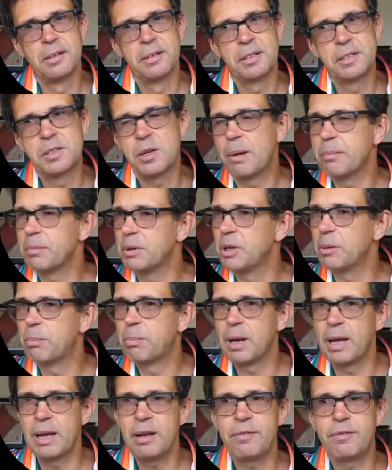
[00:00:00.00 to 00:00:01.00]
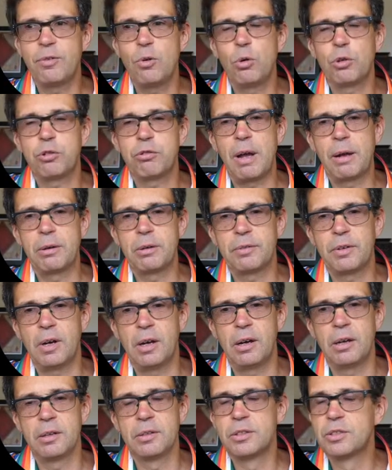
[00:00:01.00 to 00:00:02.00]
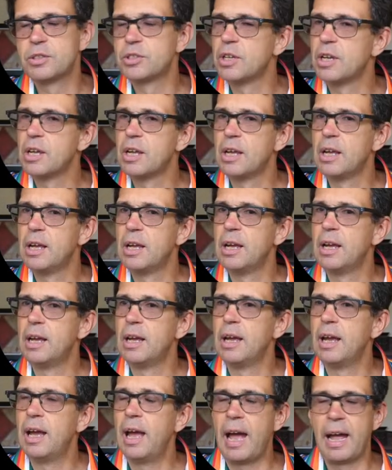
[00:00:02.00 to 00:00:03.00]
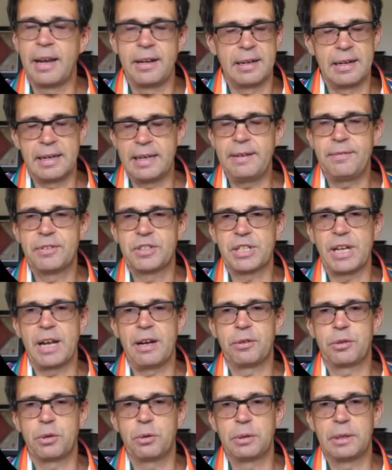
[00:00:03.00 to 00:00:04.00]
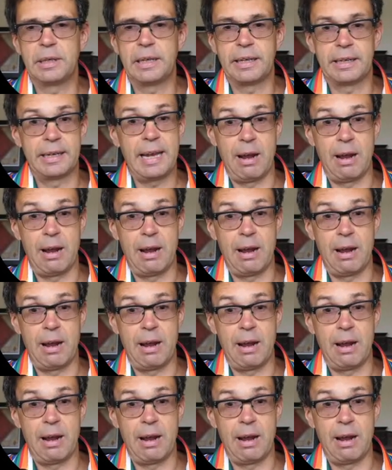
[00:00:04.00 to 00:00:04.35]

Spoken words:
So I'm going to play a fourth round of hearts and leave South on lead.